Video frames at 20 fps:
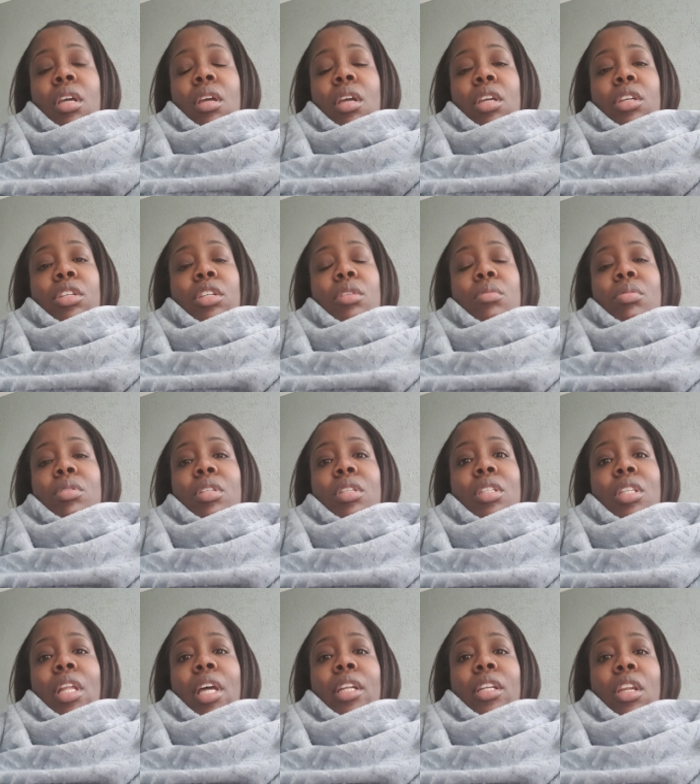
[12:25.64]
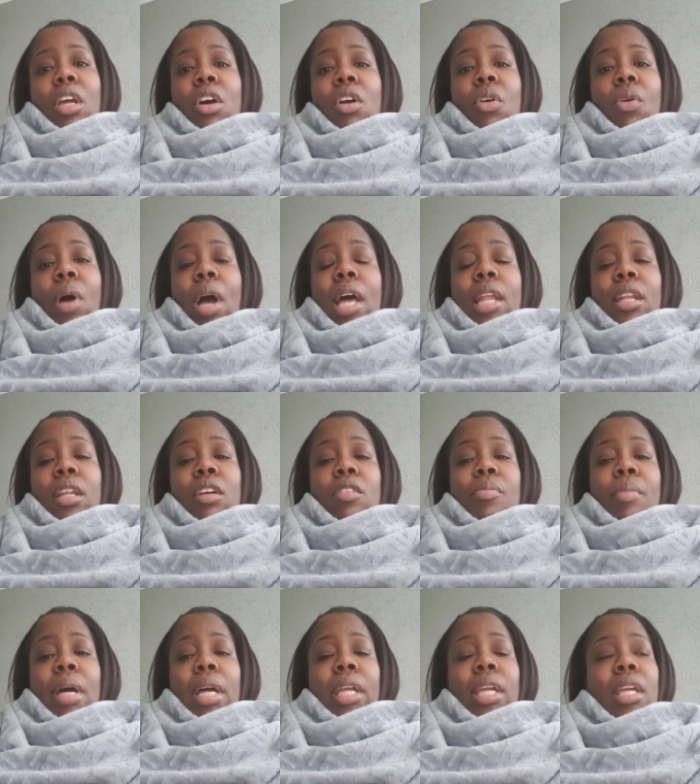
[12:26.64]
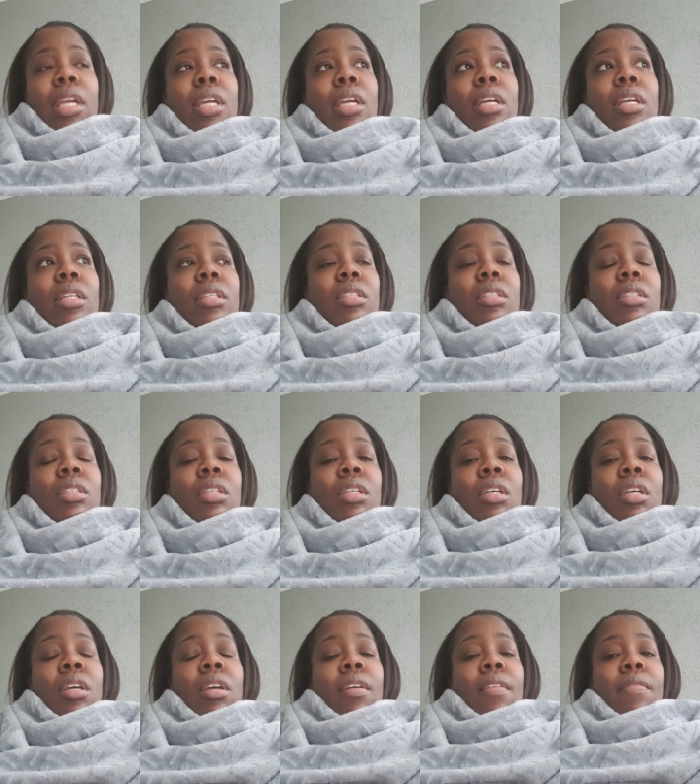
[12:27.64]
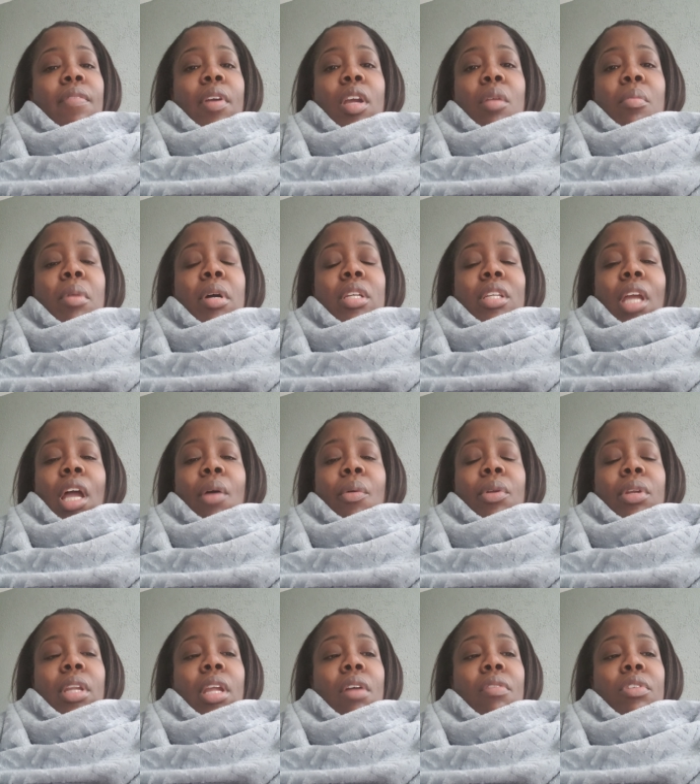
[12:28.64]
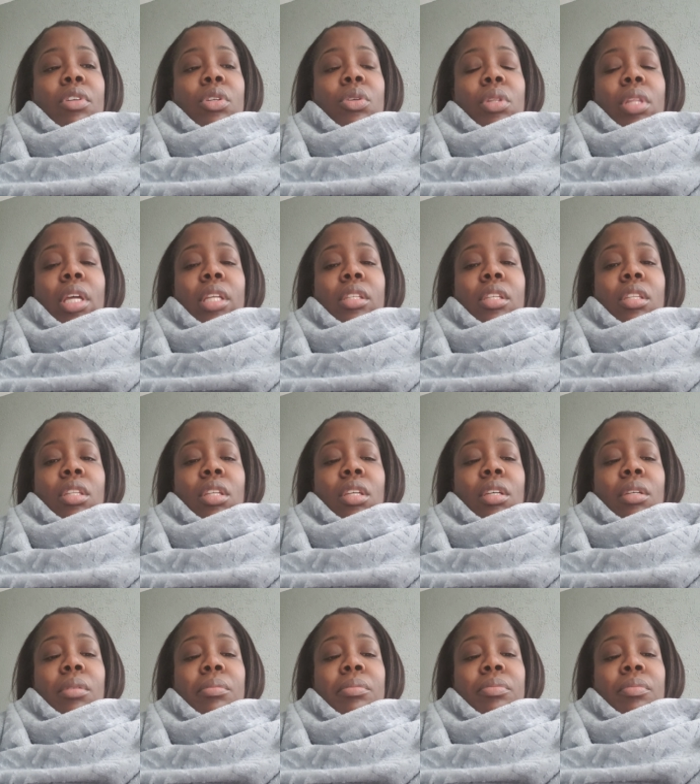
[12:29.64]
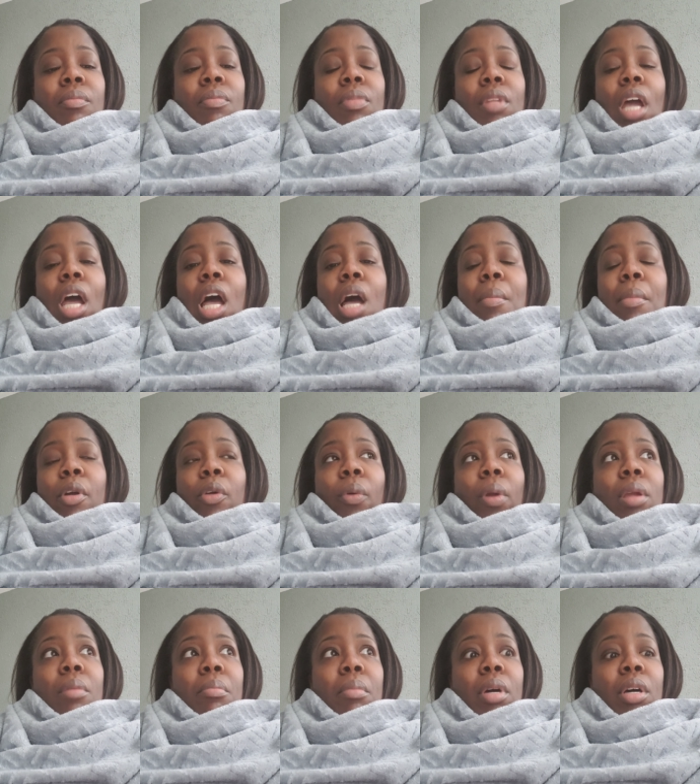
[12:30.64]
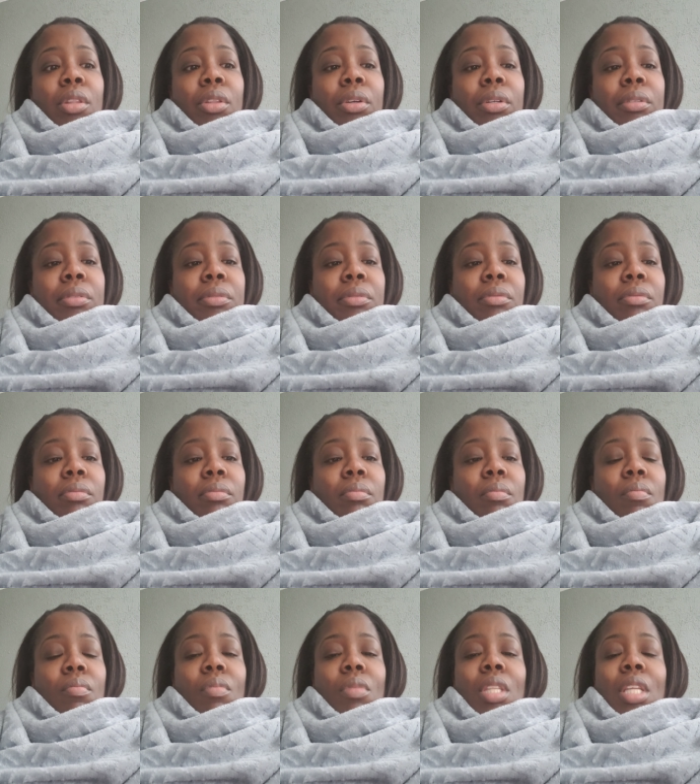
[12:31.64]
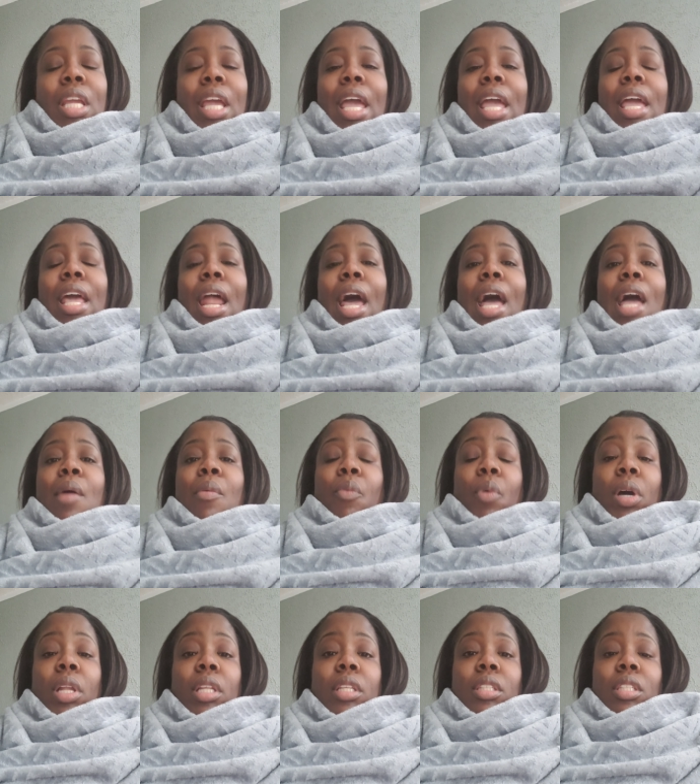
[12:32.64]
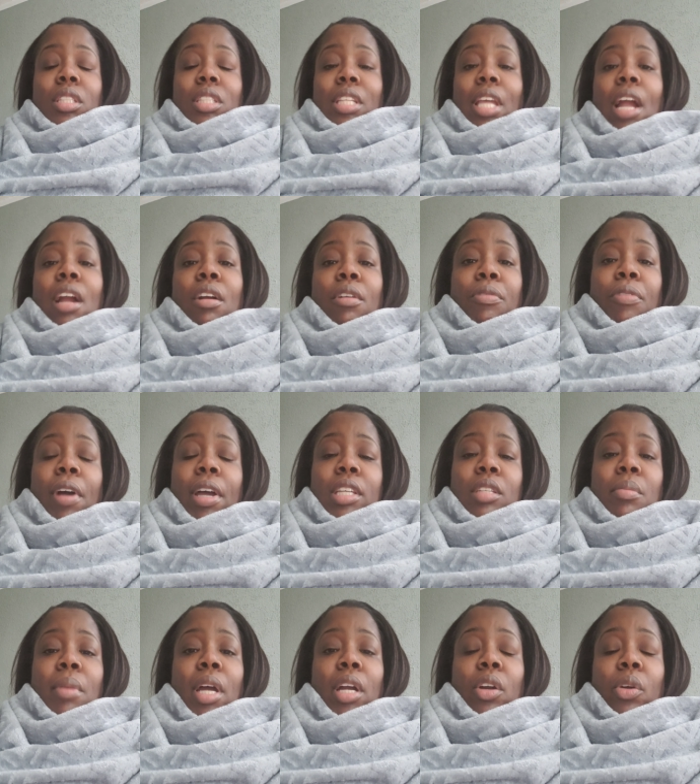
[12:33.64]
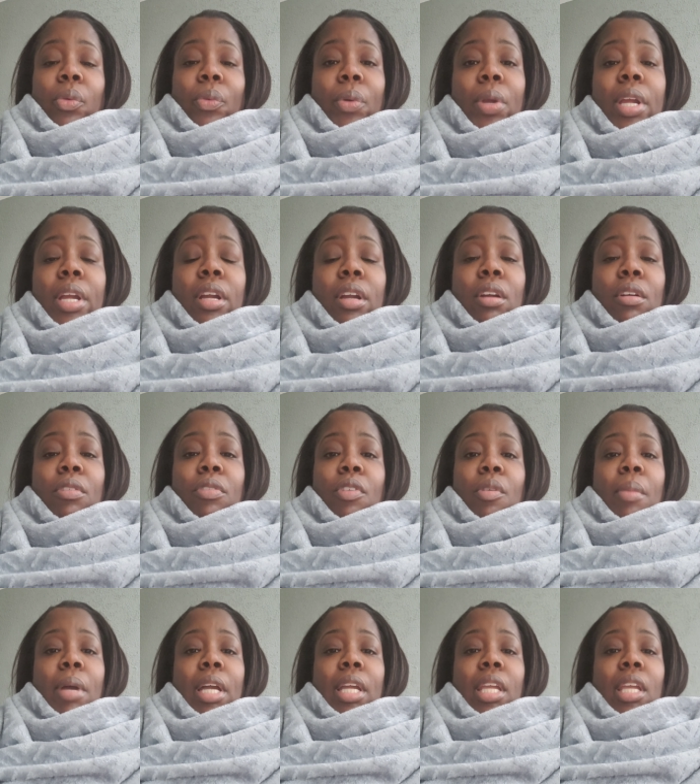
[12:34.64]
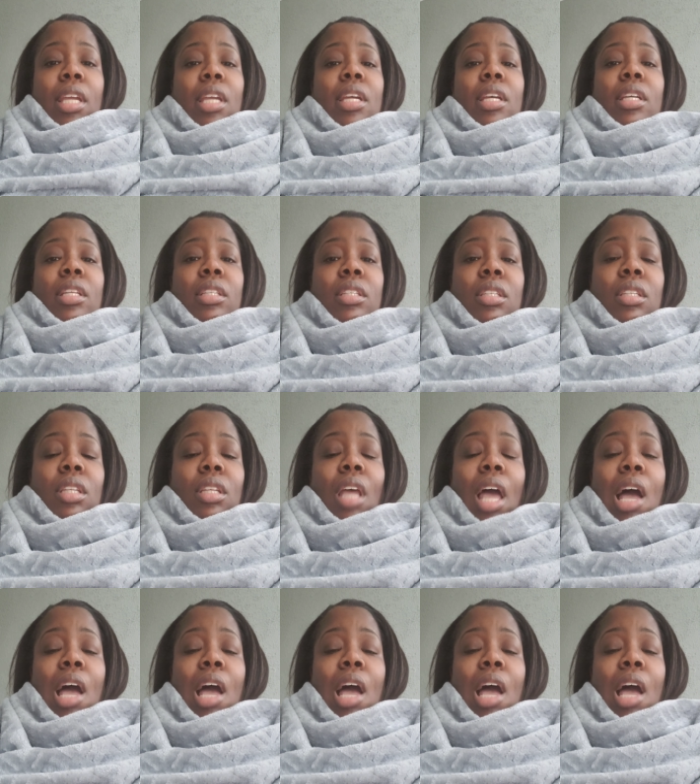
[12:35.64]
And she was just like, no, I love my kids very much. I would never do that to them. I'm a great mother and I'm willing to sacrifice my career for my kids.